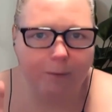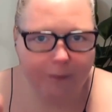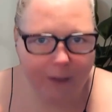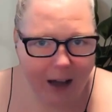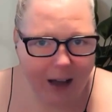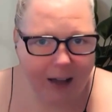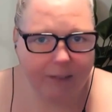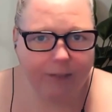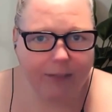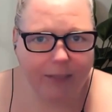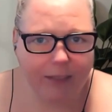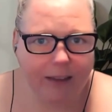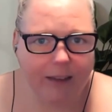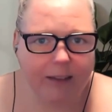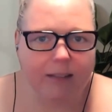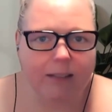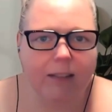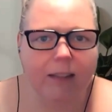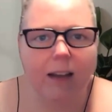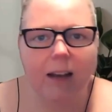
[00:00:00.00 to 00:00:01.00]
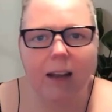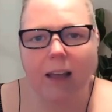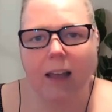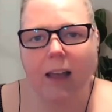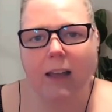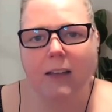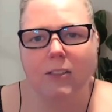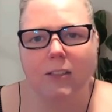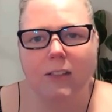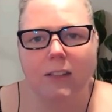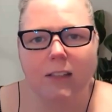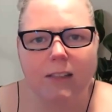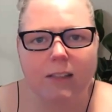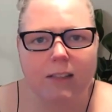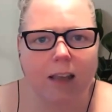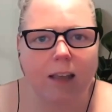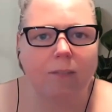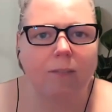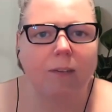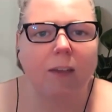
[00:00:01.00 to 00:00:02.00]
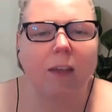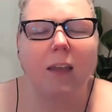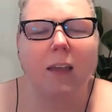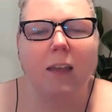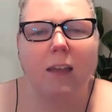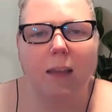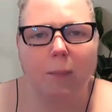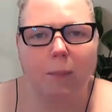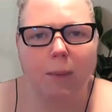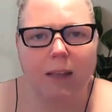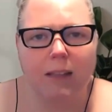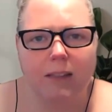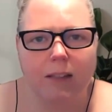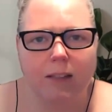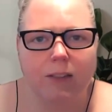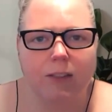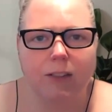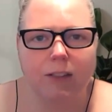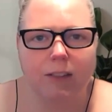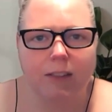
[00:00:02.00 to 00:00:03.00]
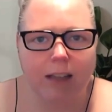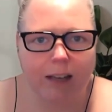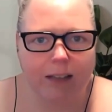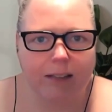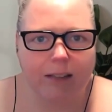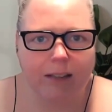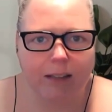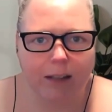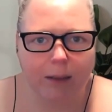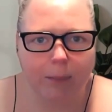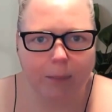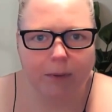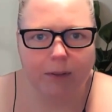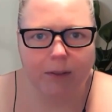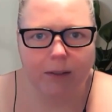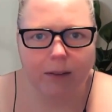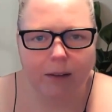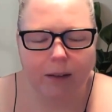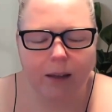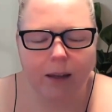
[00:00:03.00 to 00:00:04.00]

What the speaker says: 5 things that I actually save in my CinchShare text clips.